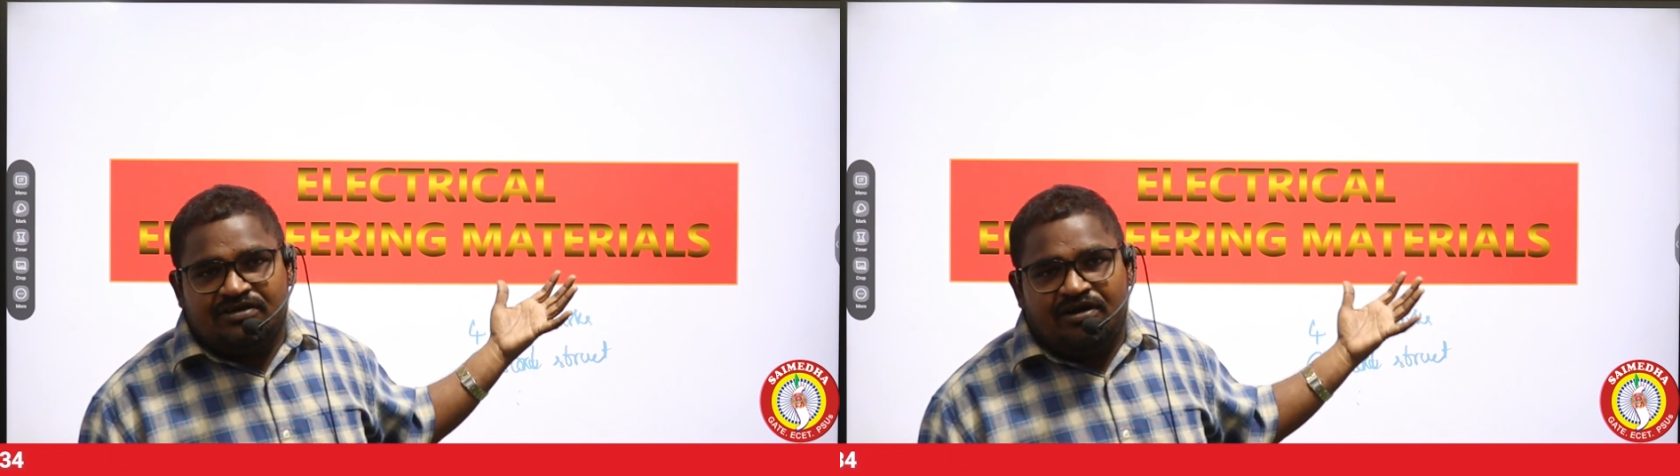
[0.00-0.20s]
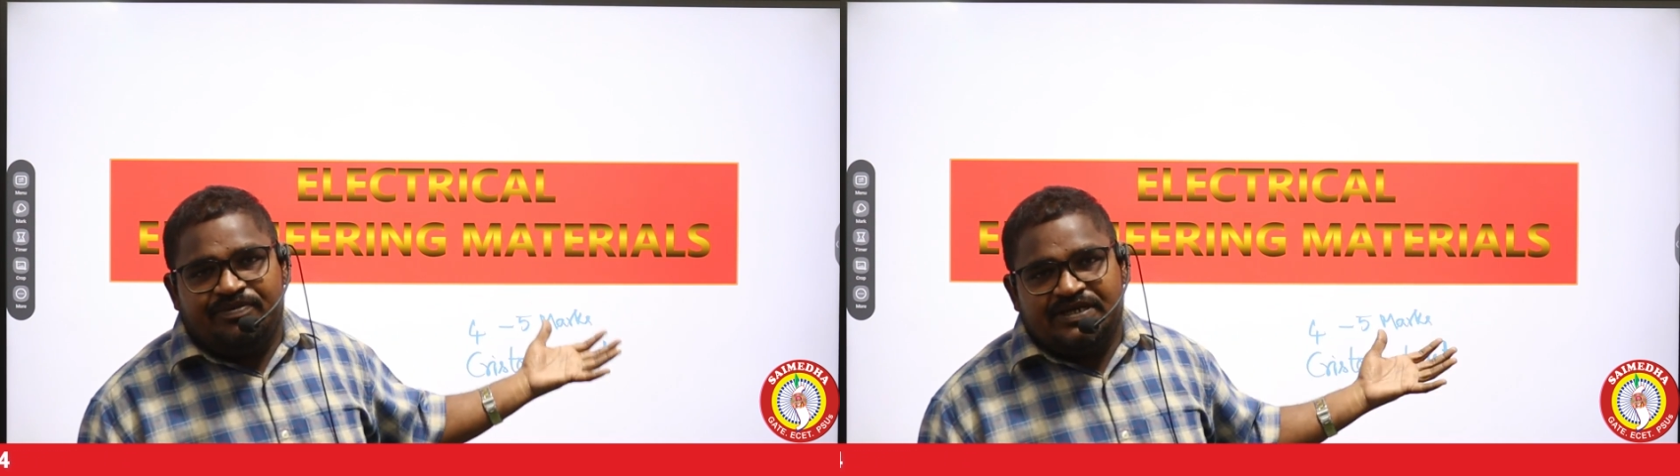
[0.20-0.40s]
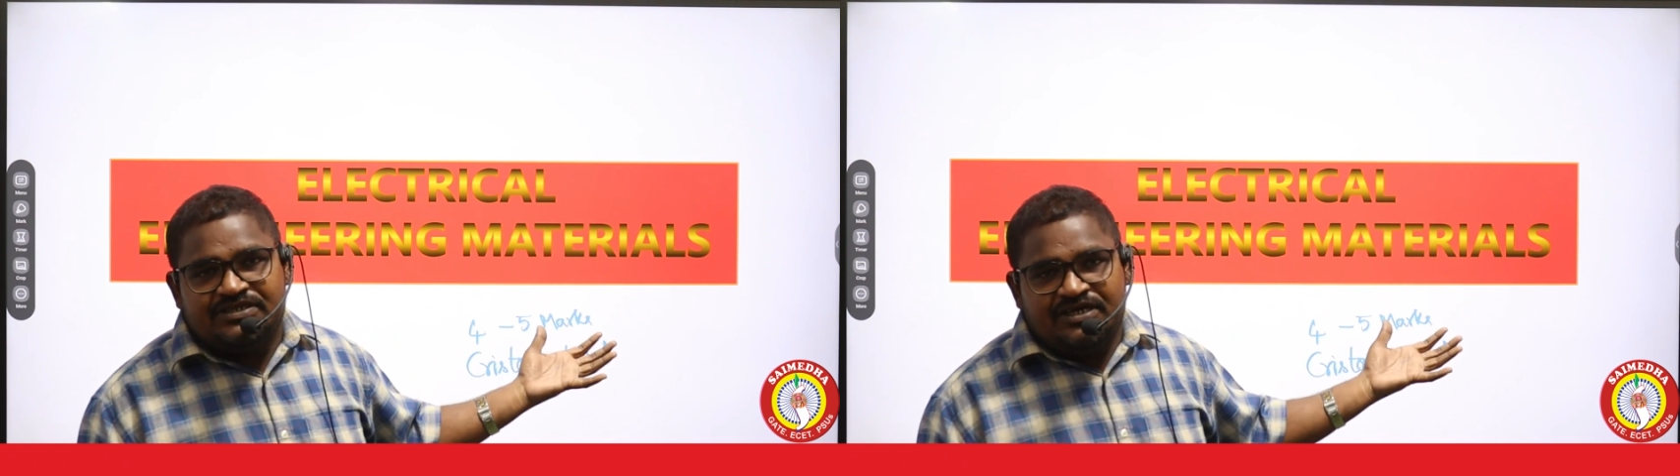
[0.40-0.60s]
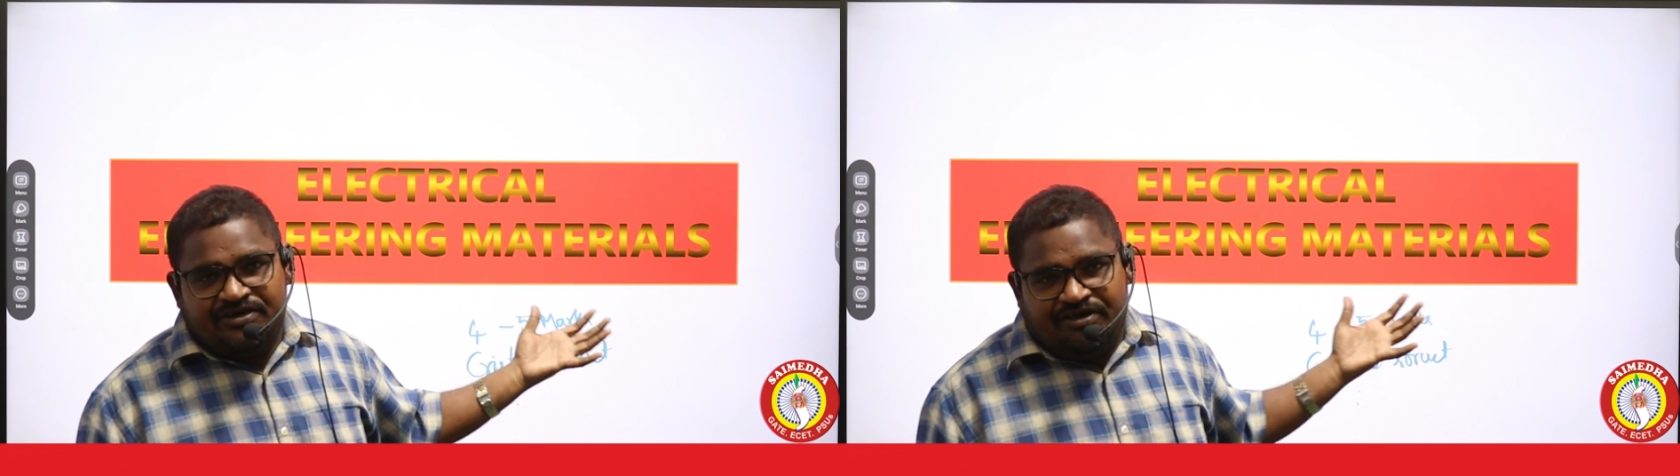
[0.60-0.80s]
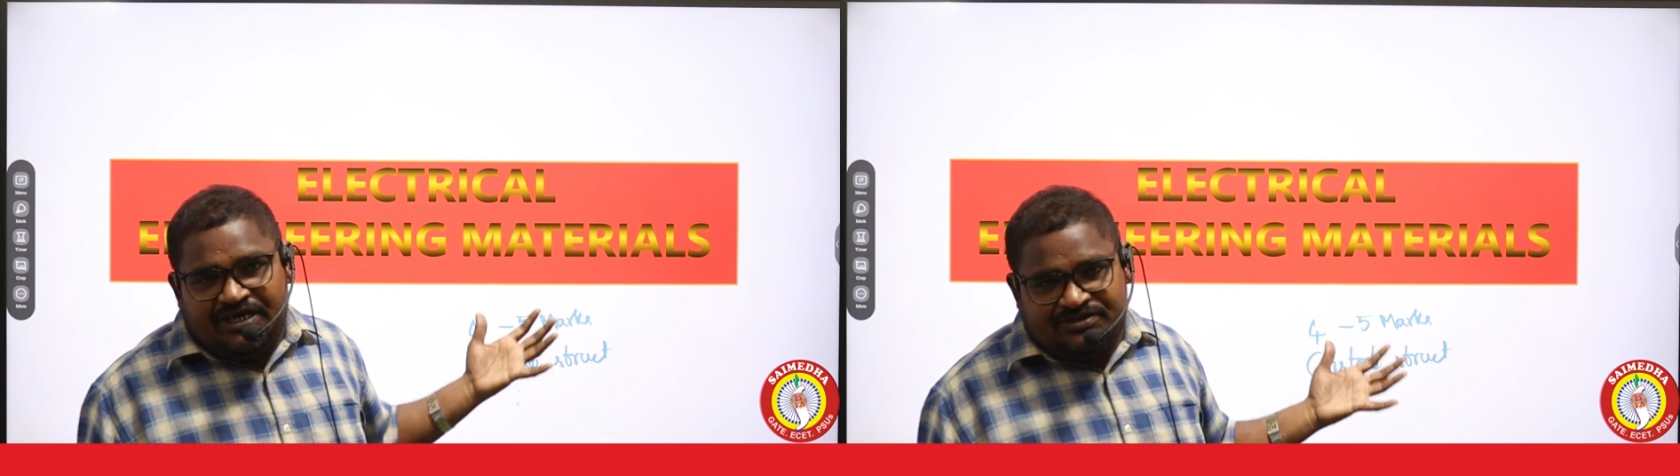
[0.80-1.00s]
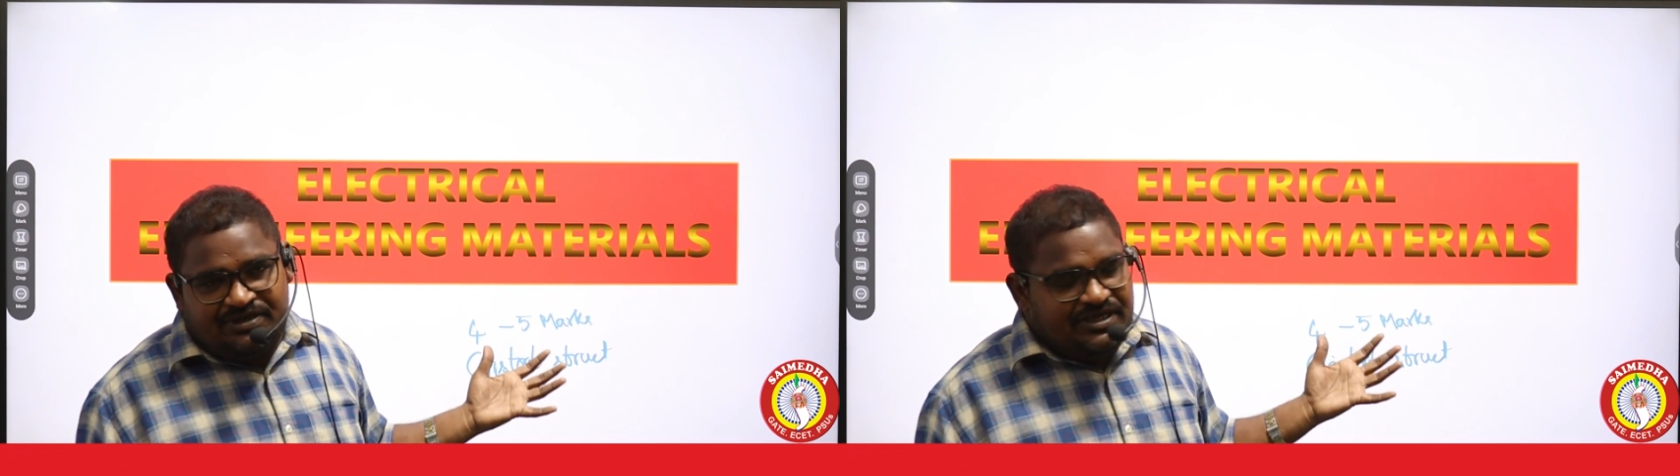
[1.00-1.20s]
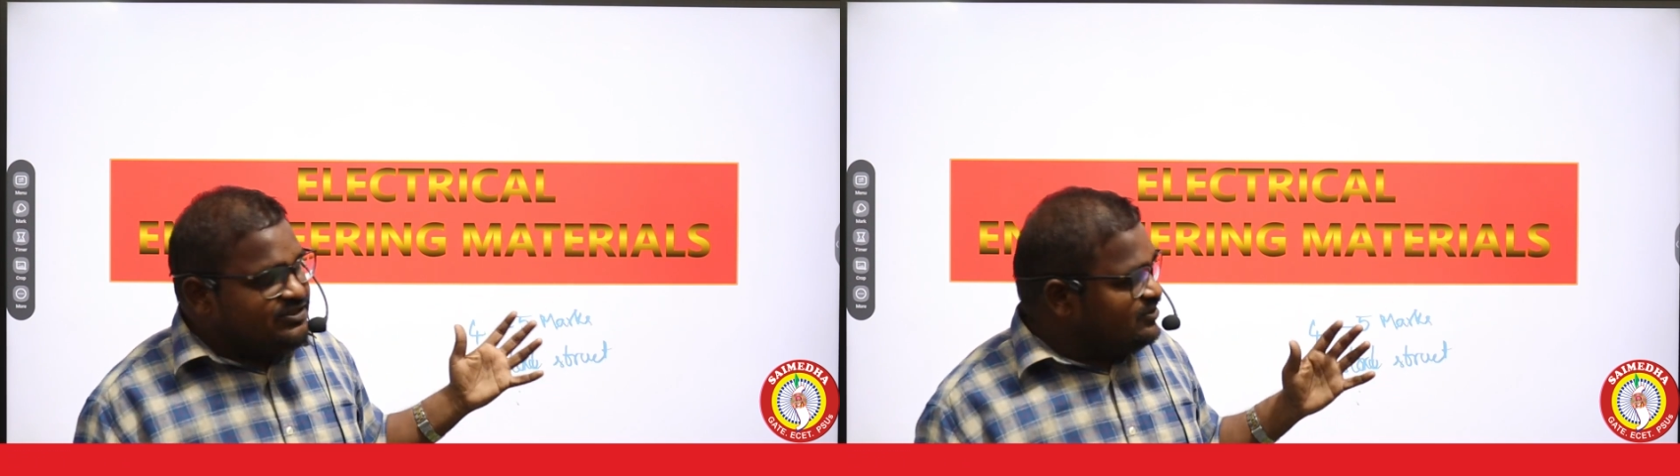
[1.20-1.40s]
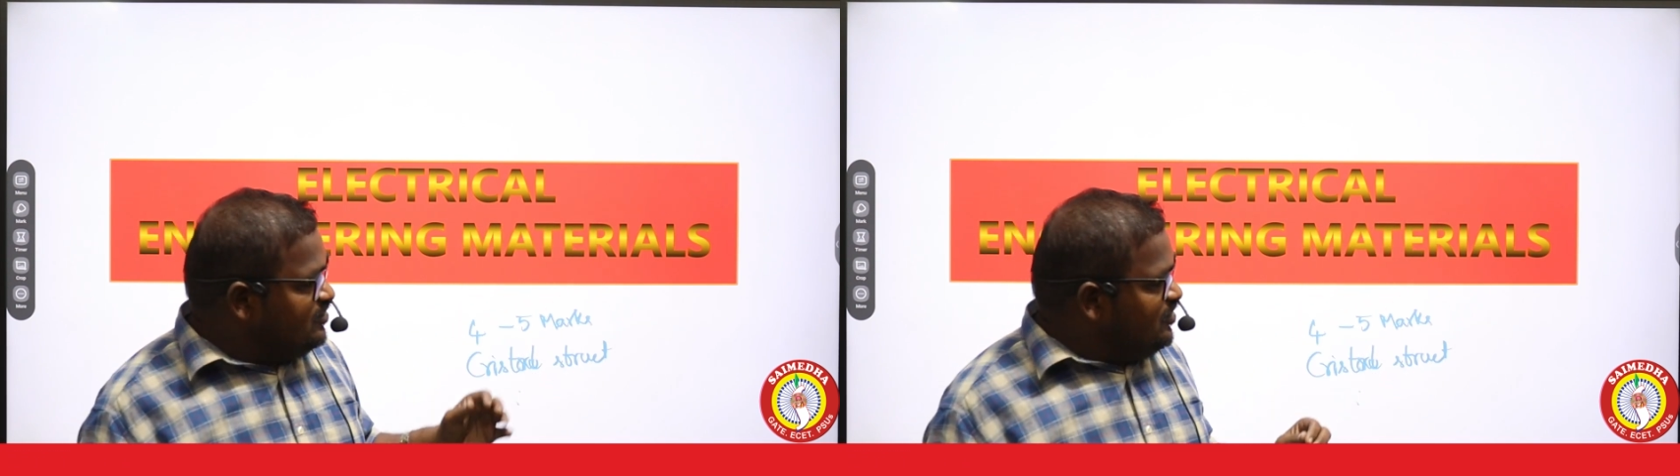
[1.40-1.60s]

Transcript: topics as well as